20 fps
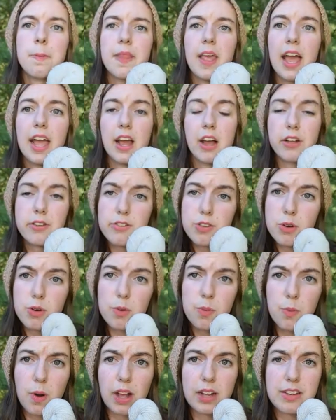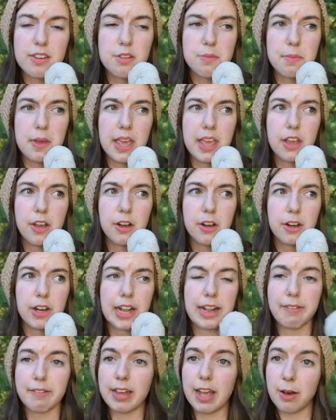I also want to make her
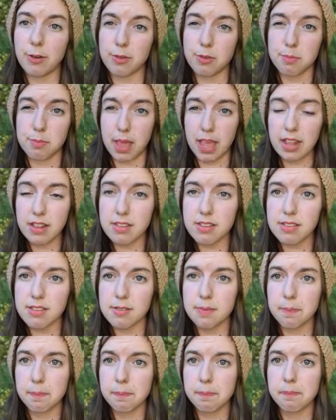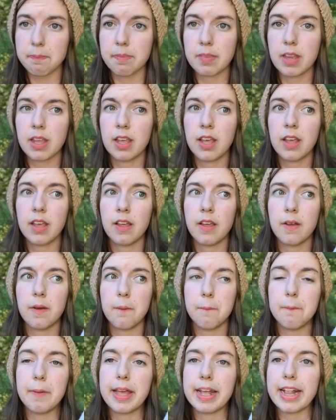Treehouse mitts,
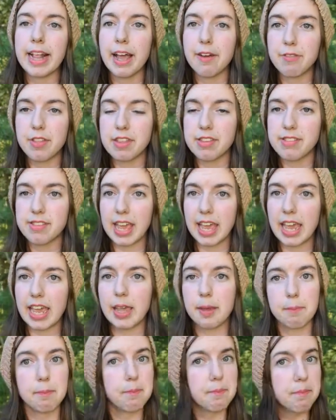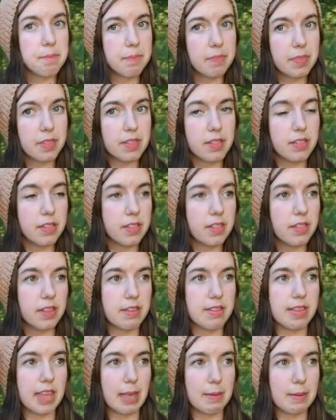which have the same
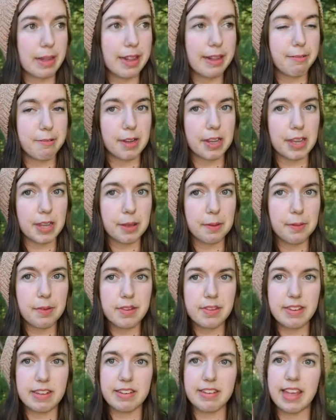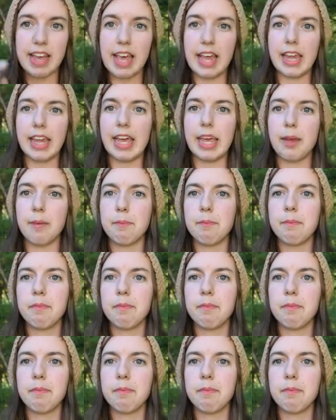tree detailing,